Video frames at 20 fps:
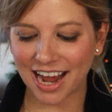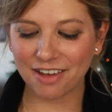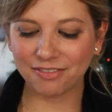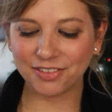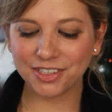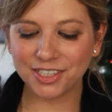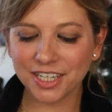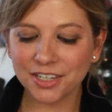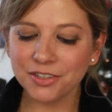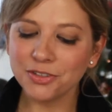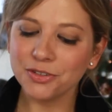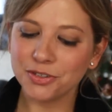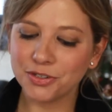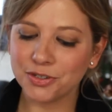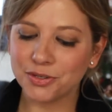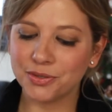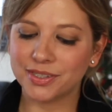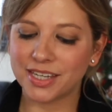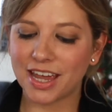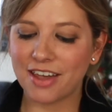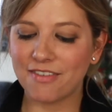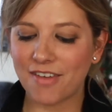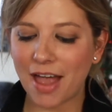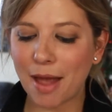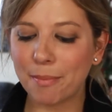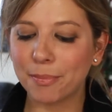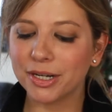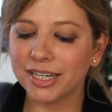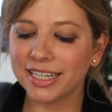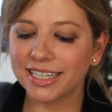I've seen you use
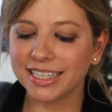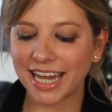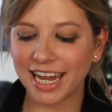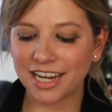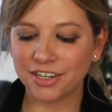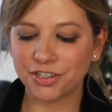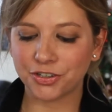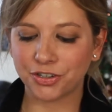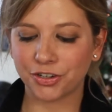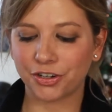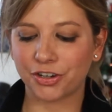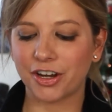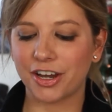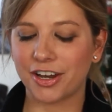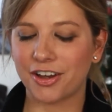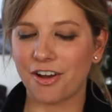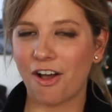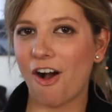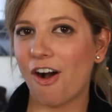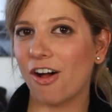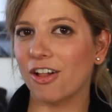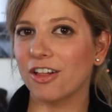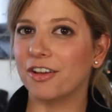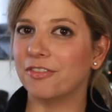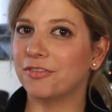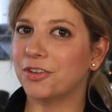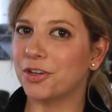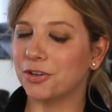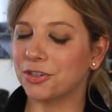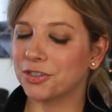evaporated cane sugar in all
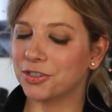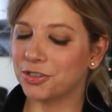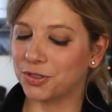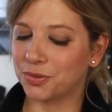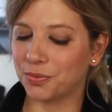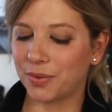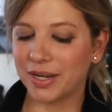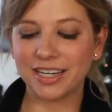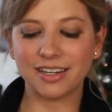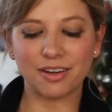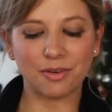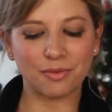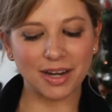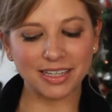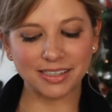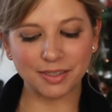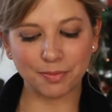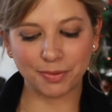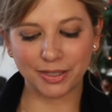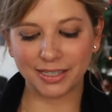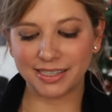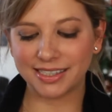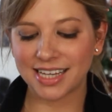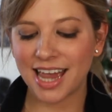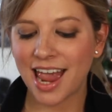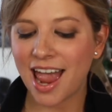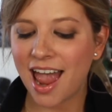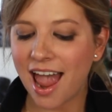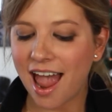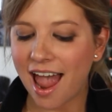of your sweet recipes.
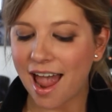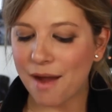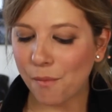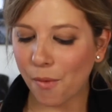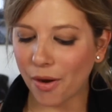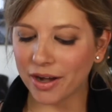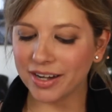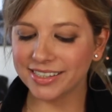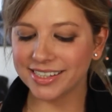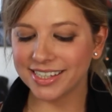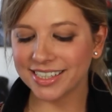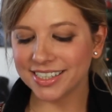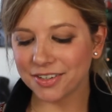What is the